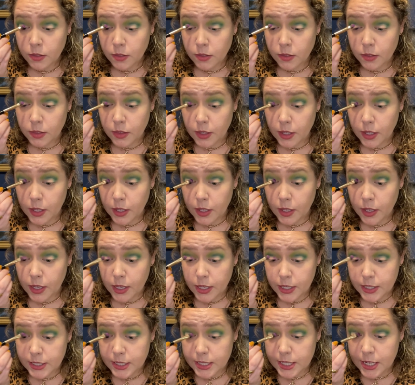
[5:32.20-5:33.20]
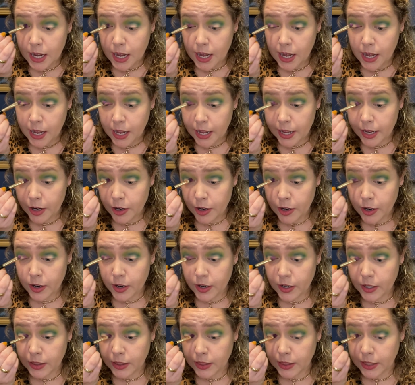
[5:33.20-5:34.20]
The entire
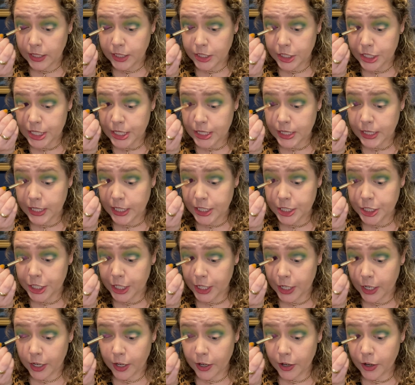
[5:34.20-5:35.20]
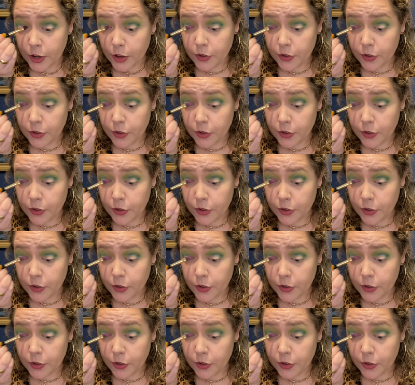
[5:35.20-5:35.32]
legislature,